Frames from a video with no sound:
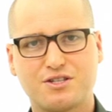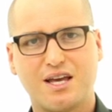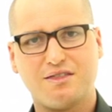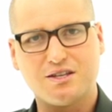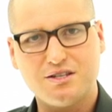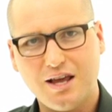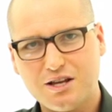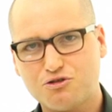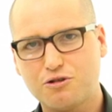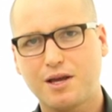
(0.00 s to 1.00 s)
Z, this
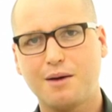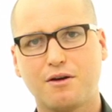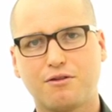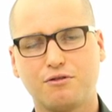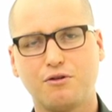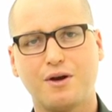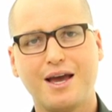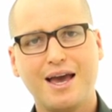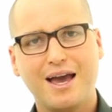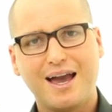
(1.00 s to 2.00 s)
next group coming through,
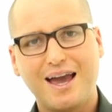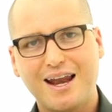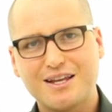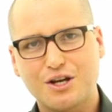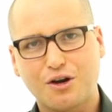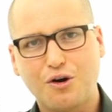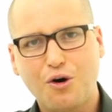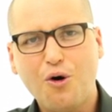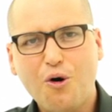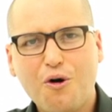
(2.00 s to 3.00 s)
it is a
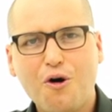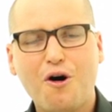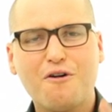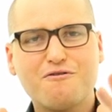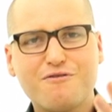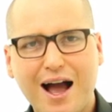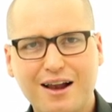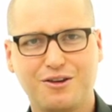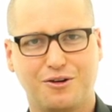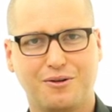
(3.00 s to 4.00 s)
core
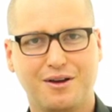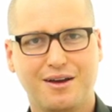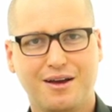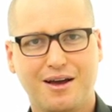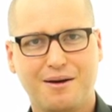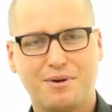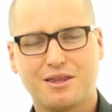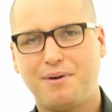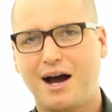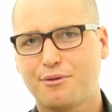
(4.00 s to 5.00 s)
value, but
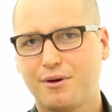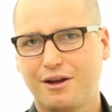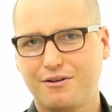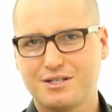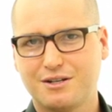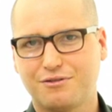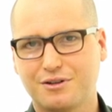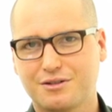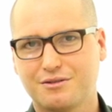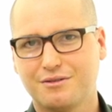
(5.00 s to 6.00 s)
the pathway there is
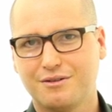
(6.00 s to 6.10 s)
different.